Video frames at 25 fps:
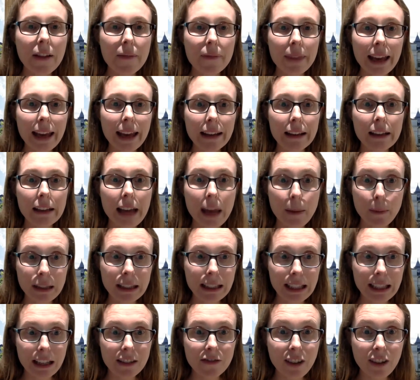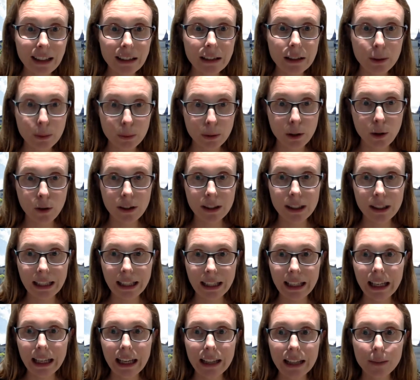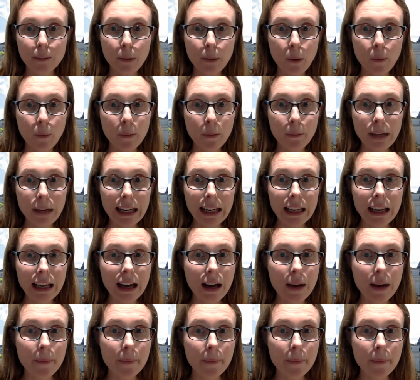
then MSc advanced audiology is probably